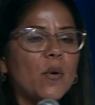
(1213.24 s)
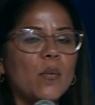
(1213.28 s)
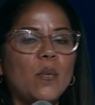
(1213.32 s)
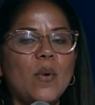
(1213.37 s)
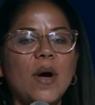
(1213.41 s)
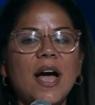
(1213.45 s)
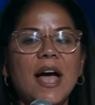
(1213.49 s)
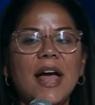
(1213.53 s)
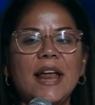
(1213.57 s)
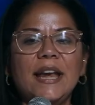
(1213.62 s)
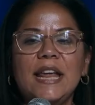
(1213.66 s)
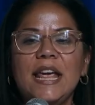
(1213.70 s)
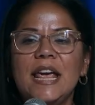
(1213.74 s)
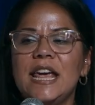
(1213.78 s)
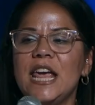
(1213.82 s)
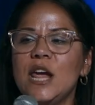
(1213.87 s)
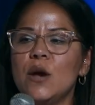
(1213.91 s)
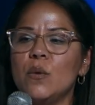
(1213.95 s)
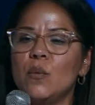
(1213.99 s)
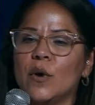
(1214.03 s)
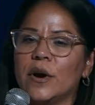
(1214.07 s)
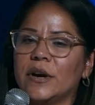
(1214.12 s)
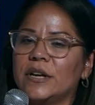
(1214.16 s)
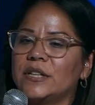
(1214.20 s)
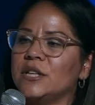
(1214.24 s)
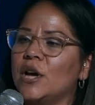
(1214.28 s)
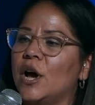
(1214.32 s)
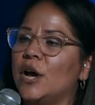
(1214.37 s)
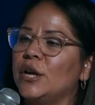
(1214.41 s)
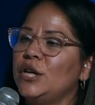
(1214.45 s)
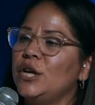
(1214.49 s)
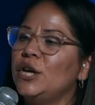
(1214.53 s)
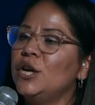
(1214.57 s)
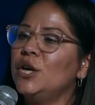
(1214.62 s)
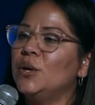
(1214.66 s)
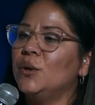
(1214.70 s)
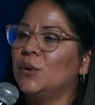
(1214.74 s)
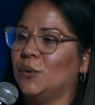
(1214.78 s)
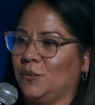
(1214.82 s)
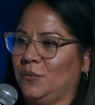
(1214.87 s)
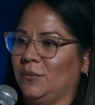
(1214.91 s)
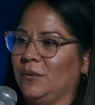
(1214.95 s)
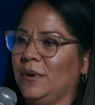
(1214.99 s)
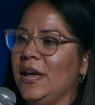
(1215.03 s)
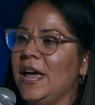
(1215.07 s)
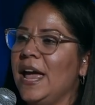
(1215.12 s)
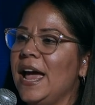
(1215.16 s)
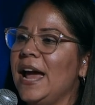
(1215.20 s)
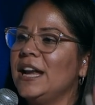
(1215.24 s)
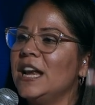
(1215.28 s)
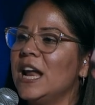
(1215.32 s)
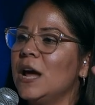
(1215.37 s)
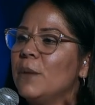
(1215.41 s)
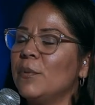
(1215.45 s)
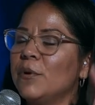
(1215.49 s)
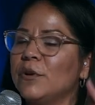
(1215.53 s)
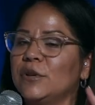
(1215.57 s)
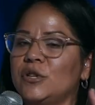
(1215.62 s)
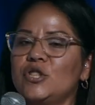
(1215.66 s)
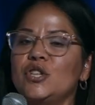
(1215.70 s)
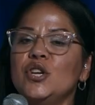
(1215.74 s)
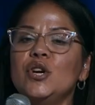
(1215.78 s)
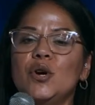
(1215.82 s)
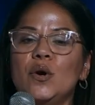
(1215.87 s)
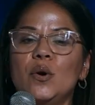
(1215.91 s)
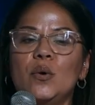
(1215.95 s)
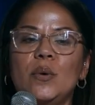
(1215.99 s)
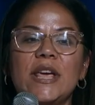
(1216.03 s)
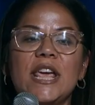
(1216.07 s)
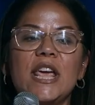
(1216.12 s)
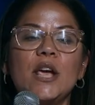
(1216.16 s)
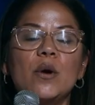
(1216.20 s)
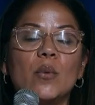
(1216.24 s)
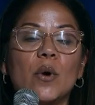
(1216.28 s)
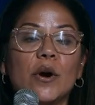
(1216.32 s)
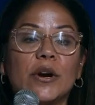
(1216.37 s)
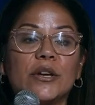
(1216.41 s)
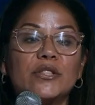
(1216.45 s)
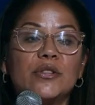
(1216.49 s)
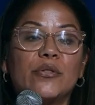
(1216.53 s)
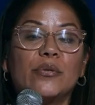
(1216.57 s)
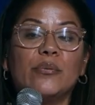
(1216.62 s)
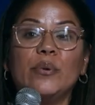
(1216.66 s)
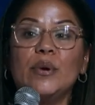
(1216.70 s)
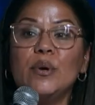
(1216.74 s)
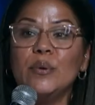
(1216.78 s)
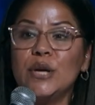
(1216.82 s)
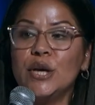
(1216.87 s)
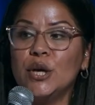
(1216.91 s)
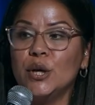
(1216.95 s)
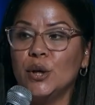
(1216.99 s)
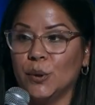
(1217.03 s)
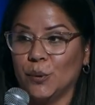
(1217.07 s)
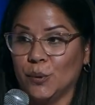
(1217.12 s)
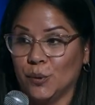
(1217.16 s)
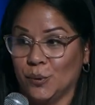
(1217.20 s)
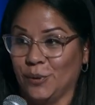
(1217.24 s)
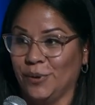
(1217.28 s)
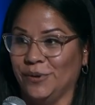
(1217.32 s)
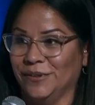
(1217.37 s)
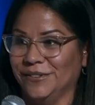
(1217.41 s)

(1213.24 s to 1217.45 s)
one, He works on you. And number two, He works through you.